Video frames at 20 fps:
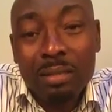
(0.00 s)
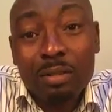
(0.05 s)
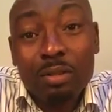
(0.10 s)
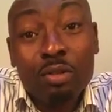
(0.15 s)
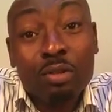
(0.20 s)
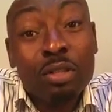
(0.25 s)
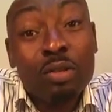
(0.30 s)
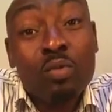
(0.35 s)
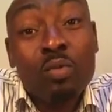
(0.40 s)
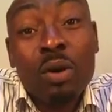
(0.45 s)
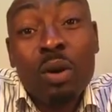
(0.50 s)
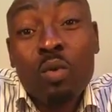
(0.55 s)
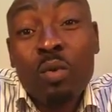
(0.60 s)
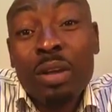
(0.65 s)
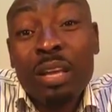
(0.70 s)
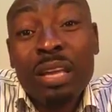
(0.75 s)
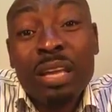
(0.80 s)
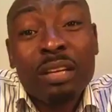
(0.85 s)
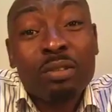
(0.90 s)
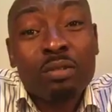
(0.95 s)
The only way
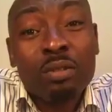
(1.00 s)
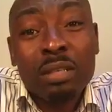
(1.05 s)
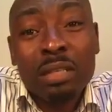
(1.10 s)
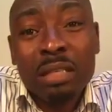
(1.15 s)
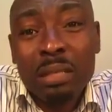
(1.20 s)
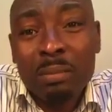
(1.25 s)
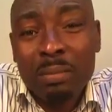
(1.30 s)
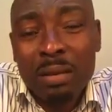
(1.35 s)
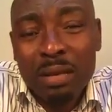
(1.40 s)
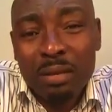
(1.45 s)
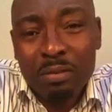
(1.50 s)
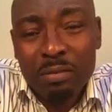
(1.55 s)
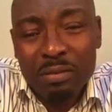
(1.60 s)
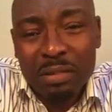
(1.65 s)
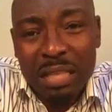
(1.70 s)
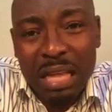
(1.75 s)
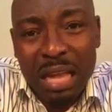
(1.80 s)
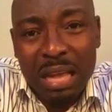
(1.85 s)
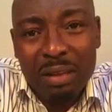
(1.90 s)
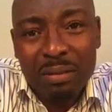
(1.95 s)
we can run them out
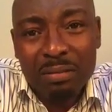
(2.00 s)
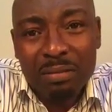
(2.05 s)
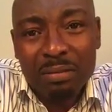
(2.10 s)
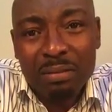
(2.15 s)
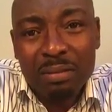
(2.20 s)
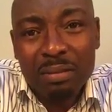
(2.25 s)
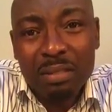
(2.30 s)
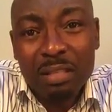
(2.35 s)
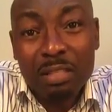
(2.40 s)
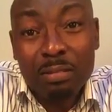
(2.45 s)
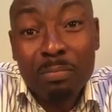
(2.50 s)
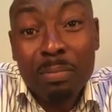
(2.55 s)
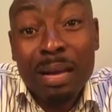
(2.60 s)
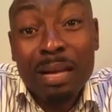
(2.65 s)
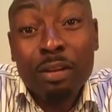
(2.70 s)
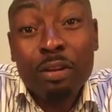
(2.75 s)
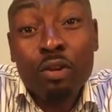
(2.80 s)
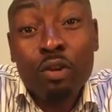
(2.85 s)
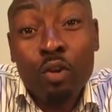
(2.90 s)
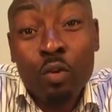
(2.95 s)
of town is
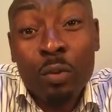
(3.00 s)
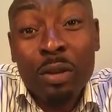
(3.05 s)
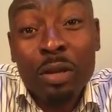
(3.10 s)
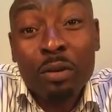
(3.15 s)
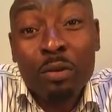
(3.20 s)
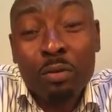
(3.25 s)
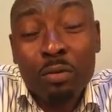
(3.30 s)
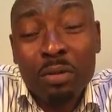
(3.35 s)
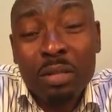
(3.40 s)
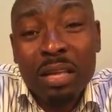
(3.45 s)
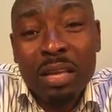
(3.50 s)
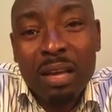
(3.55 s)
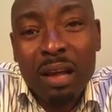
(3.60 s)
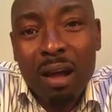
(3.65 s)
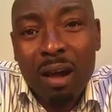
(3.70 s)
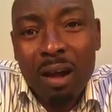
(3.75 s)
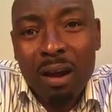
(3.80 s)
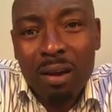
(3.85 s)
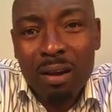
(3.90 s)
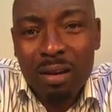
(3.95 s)
by knowing who they
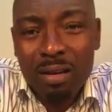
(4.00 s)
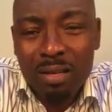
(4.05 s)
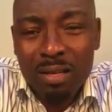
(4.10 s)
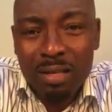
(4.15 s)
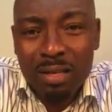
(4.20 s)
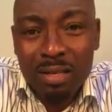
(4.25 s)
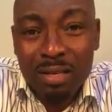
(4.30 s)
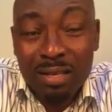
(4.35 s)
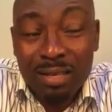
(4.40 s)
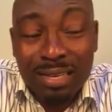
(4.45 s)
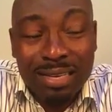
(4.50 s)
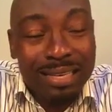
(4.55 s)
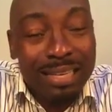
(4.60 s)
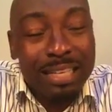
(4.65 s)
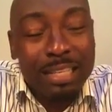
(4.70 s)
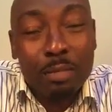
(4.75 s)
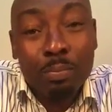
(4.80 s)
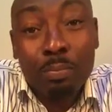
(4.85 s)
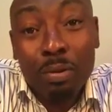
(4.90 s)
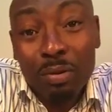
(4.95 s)
are and
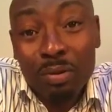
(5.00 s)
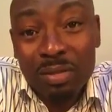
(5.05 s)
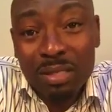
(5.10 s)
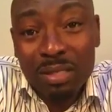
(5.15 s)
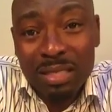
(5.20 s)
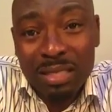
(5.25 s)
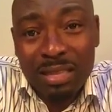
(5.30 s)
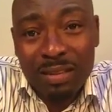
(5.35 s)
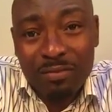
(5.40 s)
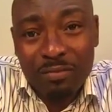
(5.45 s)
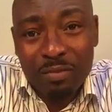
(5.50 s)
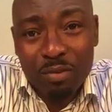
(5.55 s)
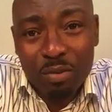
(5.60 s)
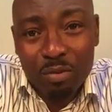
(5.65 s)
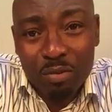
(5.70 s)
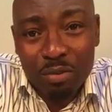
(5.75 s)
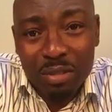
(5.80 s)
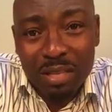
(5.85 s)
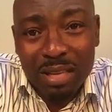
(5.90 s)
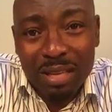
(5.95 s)
exposing them for
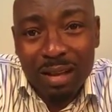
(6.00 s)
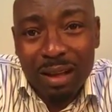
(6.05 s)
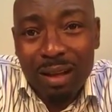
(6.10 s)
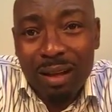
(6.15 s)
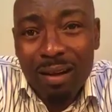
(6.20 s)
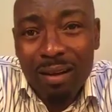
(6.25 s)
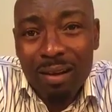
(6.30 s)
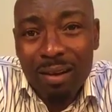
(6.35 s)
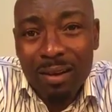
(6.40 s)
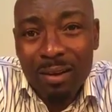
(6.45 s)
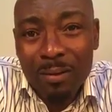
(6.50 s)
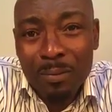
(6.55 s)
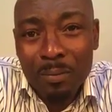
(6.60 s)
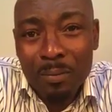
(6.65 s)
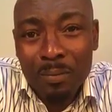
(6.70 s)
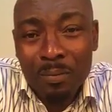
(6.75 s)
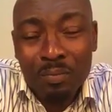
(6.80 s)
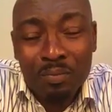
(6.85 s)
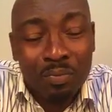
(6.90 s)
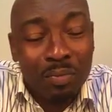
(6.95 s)
who they are.
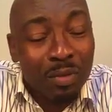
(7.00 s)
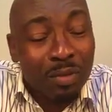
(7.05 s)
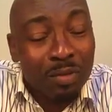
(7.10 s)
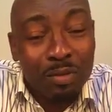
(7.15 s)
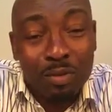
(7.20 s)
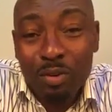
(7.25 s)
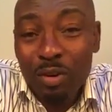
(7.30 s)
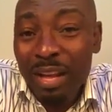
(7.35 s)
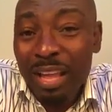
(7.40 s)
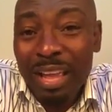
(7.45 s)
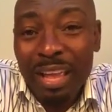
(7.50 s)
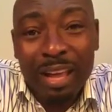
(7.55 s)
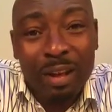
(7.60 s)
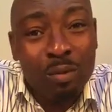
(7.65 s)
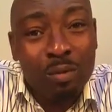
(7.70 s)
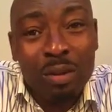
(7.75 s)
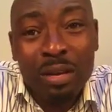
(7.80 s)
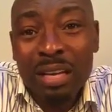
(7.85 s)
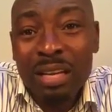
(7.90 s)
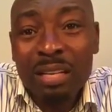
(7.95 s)
Don't care
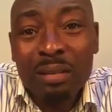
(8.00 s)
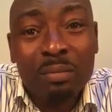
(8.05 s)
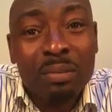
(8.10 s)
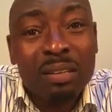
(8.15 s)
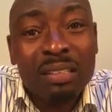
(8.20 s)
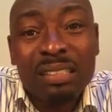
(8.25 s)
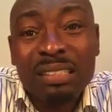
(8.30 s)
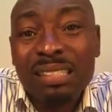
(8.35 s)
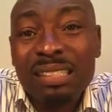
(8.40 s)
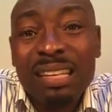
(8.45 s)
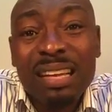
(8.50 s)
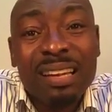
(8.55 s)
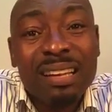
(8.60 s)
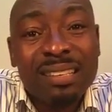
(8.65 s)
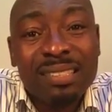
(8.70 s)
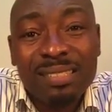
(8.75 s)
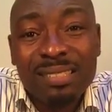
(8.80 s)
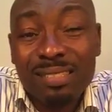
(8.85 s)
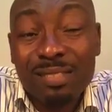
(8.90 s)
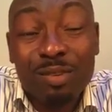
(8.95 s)
what anybody
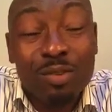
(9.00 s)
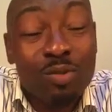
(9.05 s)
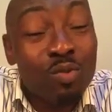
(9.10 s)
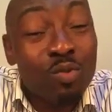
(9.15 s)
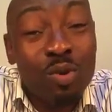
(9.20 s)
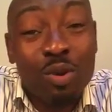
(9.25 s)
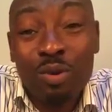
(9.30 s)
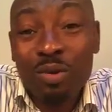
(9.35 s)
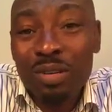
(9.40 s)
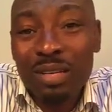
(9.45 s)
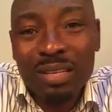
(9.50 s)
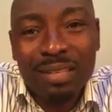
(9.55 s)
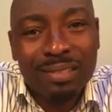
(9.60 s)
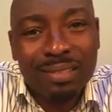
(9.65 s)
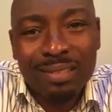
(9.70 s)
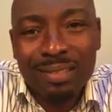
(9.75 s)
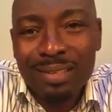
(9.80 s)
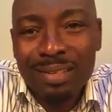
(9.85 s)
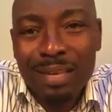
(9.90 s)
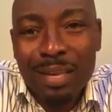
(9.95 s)
says. Don't worry.
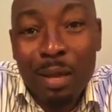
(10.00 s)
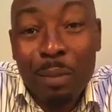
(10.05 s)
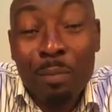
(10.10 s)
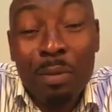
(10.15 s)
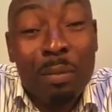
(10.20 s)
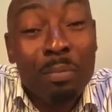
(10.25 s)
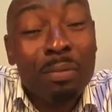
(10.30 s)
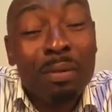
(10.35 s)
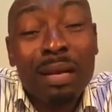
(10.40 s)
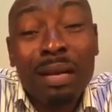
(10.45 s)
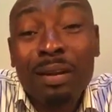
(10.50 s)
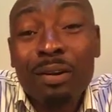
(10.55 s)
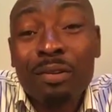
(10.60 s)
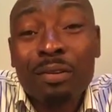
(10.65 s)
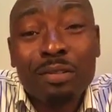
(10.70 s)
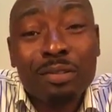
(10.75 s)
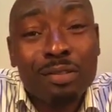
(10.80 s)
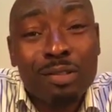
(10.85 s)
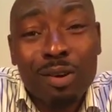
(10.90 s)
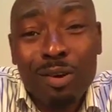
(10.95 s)
People are
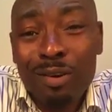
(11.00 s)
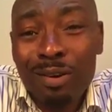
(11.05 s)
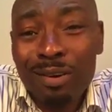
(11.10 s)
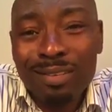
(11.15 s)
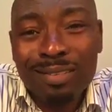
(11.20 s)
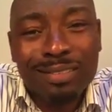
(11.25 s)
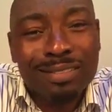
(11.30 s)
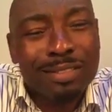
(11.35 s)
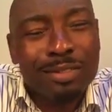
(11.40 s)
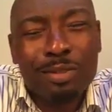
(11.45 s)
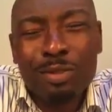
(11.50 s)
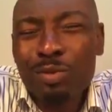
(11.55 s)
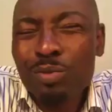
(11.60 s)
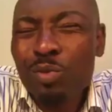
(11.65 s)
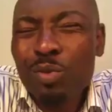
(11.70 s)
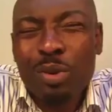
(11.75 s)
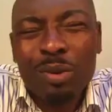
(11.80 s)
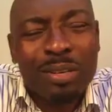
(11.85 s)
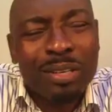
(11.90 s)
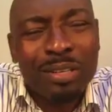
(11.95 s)
going to talk.
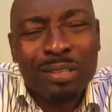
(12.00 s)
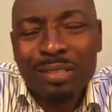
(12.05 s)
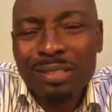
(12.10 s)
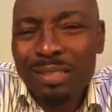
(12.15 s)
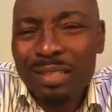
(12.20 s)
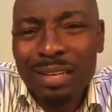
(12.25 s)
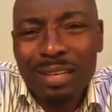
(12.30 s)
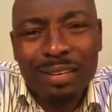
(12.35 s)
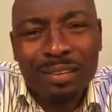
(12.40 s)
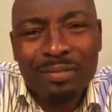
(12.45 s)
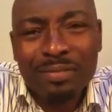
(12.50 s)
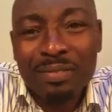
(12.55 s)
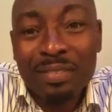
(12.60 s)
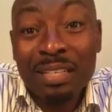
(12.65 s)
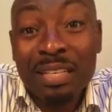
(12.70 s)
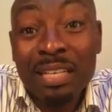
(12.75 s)
Don't worry yourself.